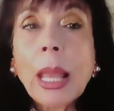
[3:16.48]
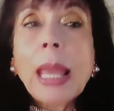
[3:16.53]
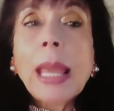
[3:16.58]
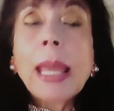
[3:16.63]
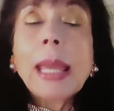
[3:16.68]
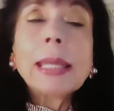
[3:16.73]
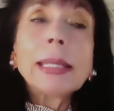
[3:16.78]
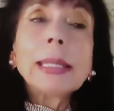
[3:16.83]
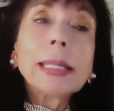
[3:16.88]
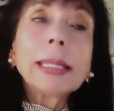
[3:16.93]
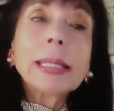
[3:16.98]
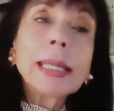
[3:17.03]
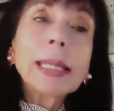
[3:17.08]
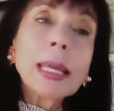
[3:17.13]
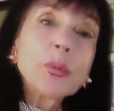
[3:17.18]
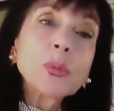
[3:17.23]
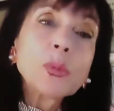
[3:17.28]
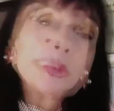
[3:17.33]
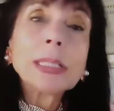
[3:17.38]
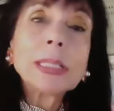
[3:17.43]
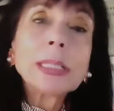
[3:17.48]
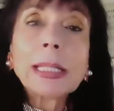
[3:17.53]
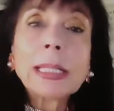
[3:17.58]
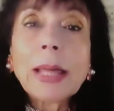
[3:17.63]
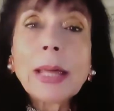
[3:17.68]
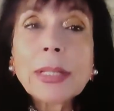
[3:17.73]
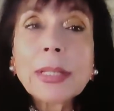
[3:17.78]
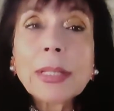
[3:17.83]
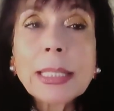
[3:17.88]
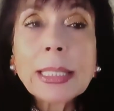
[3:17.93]
And again, we did
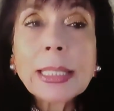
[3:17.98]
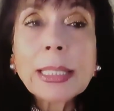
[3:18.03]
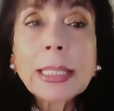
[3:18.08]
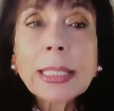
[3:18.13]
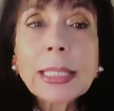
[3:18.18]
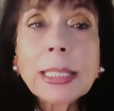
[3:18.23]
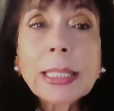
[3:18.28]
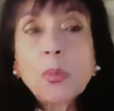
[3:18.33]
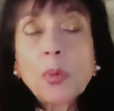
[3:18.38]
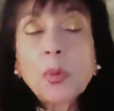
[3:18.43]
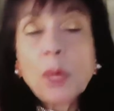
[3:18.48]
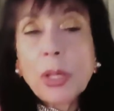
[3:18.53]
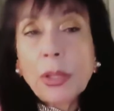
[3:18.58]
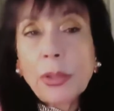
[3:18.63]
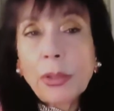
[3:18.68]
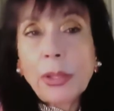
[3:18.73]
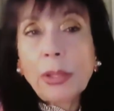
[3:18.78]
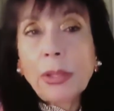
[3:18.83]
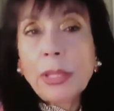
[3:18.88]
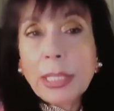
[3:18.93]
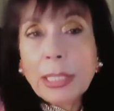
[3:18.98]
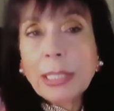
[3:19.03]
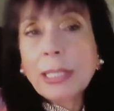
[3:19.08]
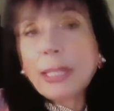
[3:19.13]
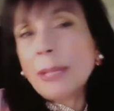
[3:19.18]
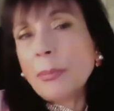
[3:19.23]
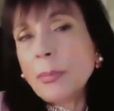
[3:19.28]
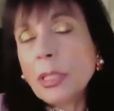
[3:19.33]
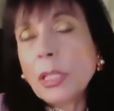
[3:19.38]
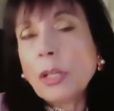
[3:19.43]
another study with
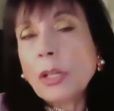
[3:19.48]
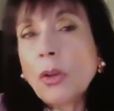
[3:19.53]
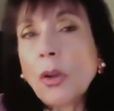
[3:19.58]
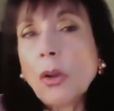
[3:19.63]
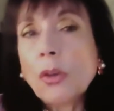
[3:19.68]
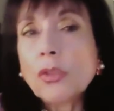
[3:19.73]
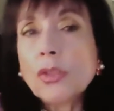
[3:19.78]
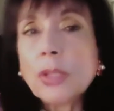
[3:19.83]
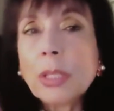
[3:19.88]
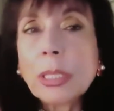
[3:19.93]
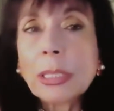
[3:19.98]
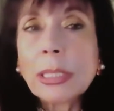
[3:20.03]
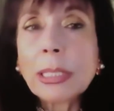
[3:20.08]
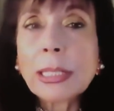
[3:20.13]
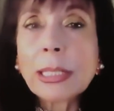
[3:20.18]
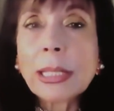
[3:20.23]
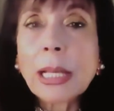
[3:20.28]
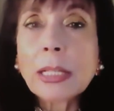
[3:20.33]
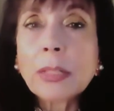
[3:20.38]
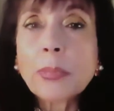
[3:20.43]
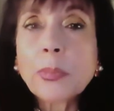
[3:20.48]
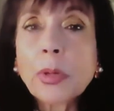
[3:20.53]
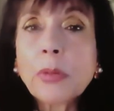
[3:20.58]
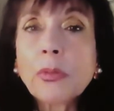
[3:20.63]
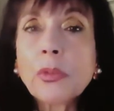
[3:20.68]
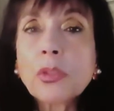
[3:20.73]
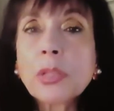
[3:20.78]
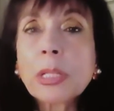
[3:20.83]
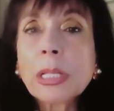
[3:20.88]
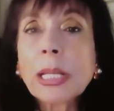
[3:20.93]
this technology I discussed
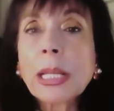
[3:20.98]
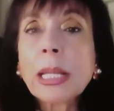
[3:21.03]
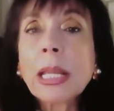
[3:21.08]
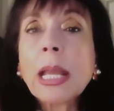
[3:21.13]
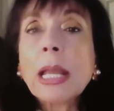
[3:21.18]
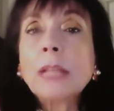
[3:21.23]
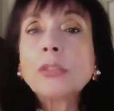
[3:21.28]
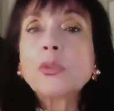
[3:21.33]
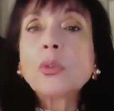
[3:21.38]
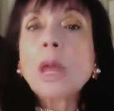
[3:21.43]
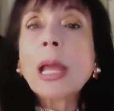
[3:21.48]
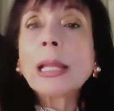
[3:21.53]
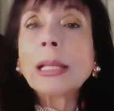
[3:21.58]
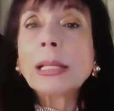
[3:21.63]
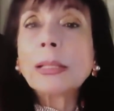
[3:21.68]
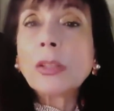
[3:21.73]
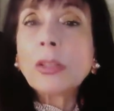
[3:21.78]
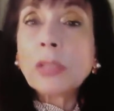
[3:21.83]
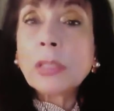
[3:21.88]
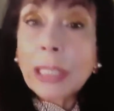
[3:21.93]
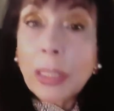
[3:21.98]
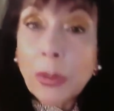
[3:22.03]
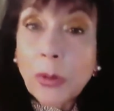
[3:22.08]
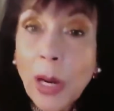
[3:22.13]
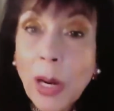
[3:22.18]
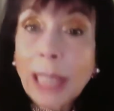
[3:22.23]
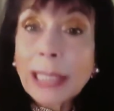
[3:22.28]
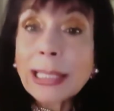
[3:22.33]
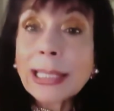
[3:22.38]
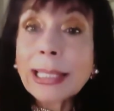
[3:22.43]
previously.
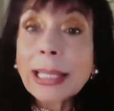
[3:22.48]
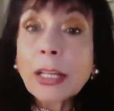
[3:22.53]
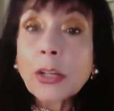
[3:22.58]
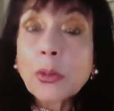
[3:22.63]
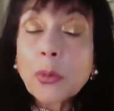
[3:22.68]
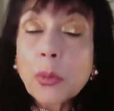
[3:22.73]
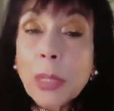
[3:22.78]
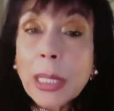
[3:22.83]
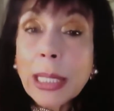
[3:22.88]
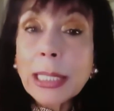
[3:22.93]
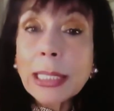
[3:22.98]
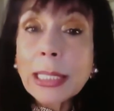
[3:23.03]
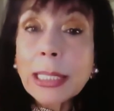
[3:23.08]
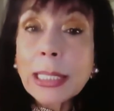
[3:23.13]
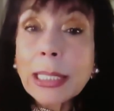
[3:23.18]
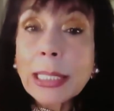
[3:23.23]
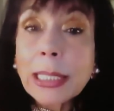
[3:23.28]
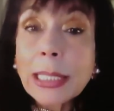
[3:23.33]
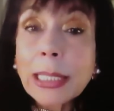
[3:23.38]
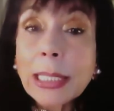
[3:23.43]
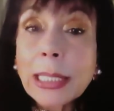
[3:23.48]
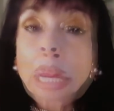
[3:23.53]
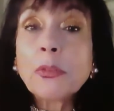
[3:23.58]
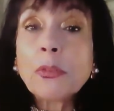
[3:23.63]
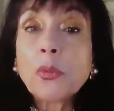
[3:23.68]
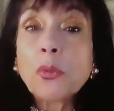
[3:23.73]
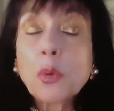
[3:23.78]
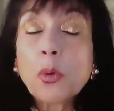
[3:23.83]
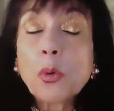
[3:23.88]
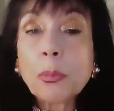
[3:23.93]
Triglycerides decreased by
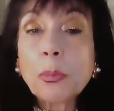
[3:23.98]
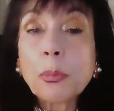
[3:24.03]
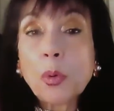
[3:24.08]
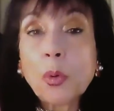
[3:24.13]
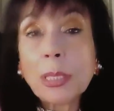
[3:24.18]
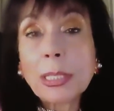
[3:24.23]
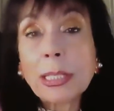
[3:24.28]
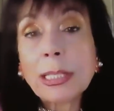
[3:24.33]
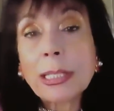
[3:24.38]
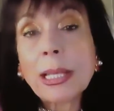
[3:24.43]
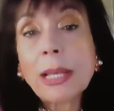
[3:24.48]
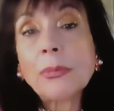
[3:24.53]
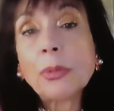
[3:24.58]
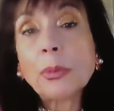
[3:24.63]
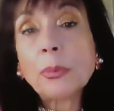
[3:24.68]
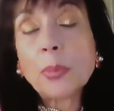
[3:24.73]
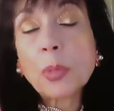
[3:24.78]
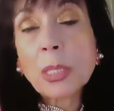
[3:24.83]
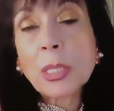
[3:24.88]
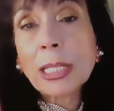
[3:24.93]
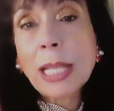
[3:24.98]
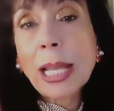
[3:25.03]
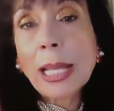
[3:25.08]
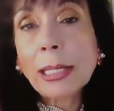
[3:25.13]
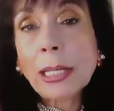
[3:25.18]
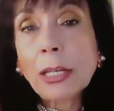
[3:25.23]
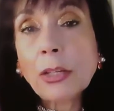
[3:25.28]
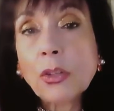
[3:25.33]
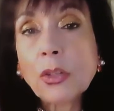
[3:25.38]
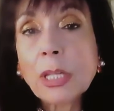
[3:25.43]

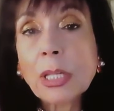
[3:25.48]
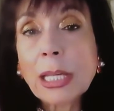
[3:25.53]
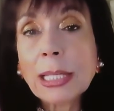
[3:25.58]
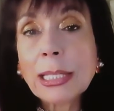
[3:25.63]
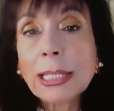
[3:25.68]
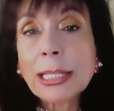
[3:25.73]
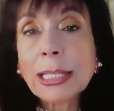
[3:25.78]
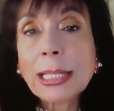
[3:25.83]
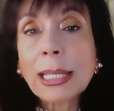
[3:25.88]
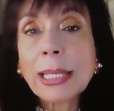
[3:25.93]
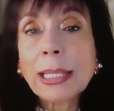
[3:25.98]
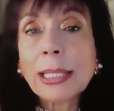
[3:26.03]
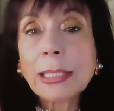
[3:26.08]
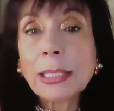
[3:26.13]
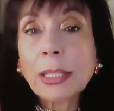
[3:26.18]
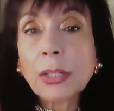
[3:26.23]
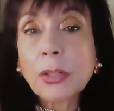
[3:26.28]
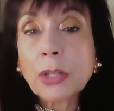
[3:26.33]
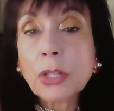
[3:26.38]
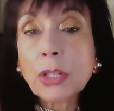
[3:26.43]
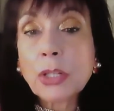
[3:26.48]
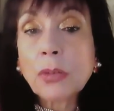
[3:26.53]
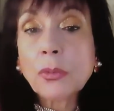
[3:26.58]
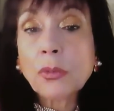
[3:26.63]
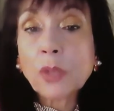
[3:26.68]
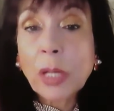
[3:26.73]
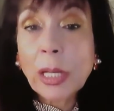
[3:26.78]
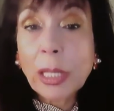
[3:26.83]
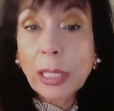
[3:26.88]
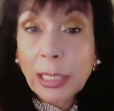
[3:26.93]
40.7%, and you can see the decrease of
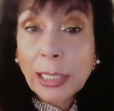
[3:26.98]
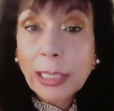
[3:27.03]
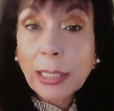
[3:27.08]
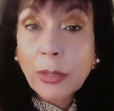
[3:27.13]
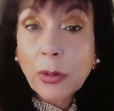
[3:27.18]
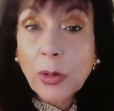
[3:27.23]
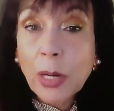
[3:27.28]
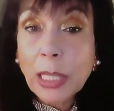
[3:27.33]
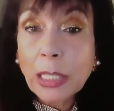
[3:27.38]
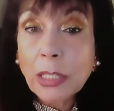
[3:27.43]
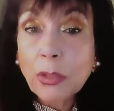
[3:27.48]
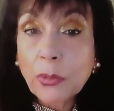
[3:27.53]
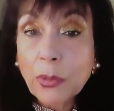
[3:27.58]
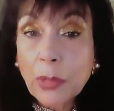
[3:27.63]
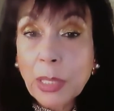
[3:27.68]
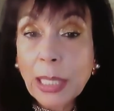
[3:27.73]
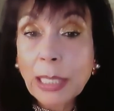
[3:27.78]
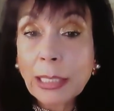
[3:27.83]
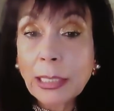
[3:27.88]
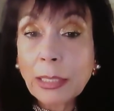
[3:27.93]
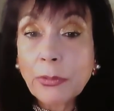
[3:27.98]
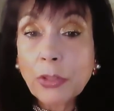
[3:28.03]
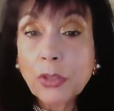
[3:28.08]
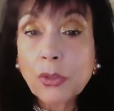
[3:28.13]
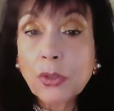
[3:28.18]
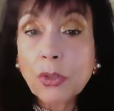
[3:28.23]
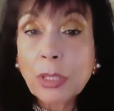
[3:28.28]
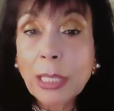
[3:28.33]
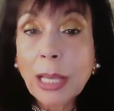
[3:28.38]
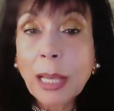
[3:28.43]
triglycerides of the
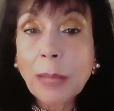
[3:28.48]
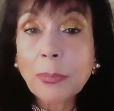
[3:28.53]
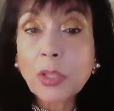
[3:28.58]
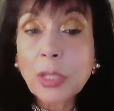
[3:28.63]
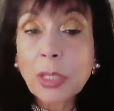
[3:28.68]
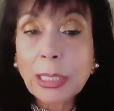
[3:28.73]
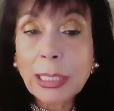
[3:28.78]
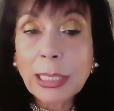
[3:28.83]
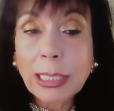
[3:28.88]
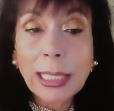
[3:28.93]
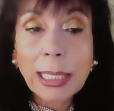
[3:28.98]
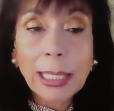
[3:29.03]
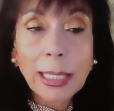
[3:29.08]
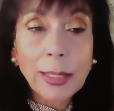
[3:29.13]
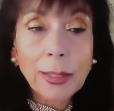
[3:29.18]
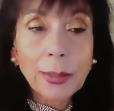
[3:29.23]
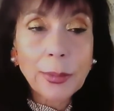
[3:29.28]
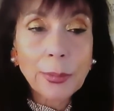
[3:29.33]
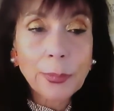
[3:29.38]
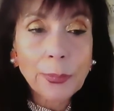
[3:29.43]
individual subjects here.